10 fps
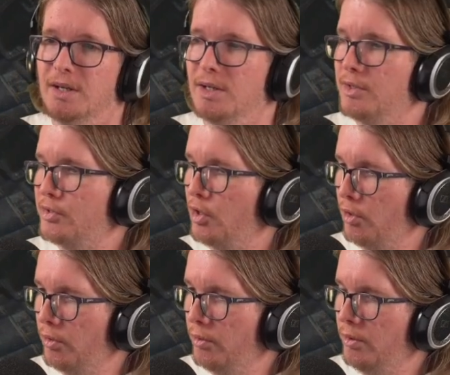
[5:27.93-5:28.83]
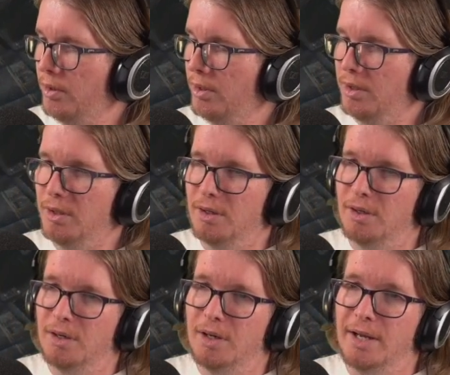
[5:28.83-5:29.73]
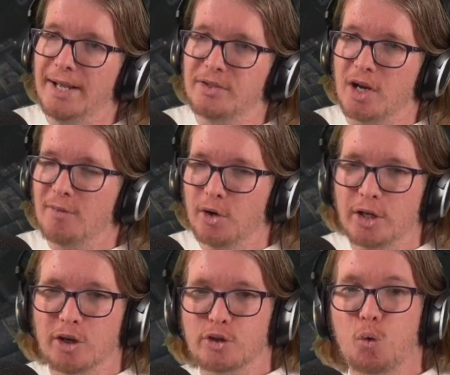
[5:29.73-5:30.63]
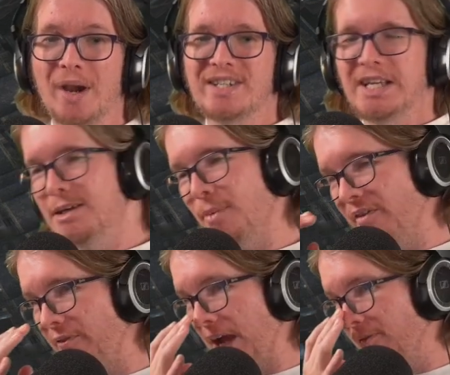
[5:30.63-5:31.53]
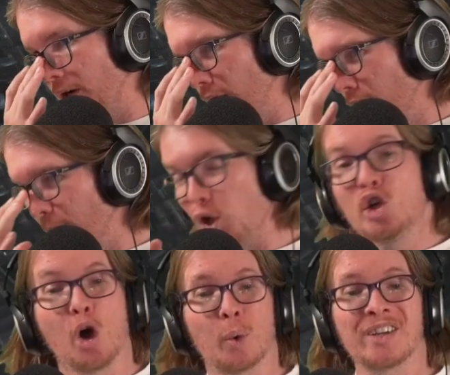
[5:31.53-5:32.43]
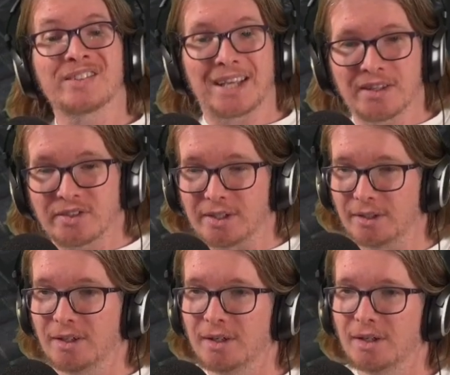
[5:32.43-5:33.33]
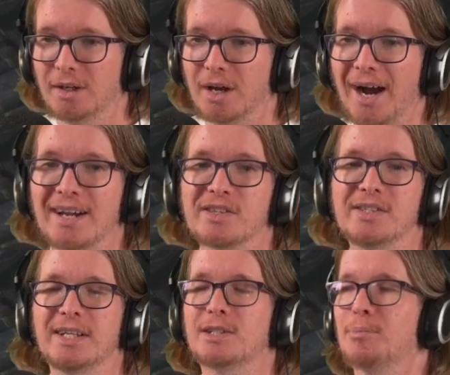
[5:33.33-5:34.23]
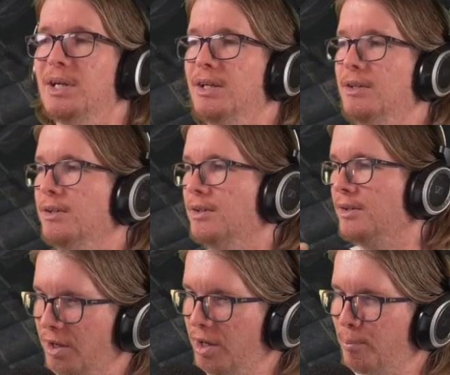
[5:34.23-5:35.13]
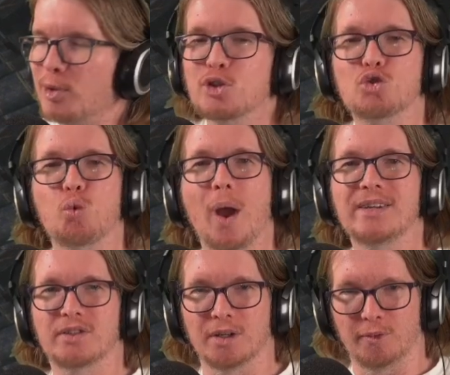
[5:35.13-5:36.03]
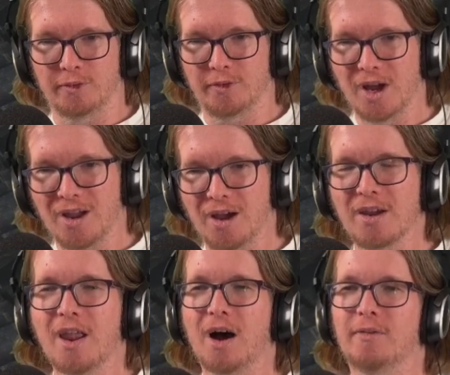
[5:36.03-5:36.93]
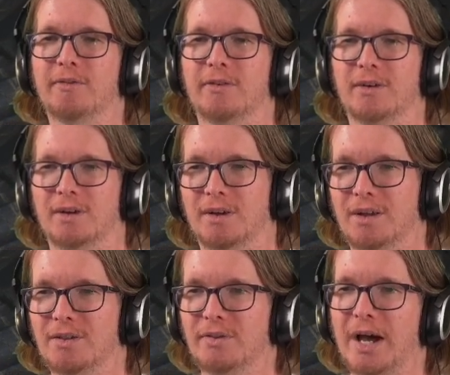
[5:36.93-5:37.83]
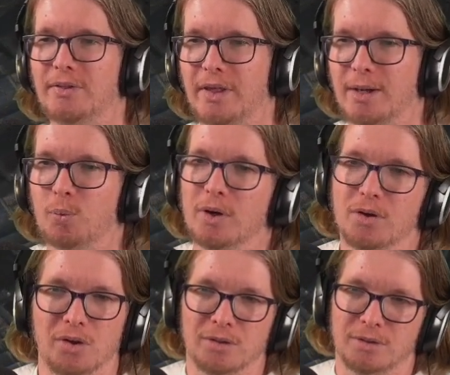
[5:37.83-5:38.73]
So I've only got 20 in my favor, but no one is against it. I just need to be persuasive enough that they will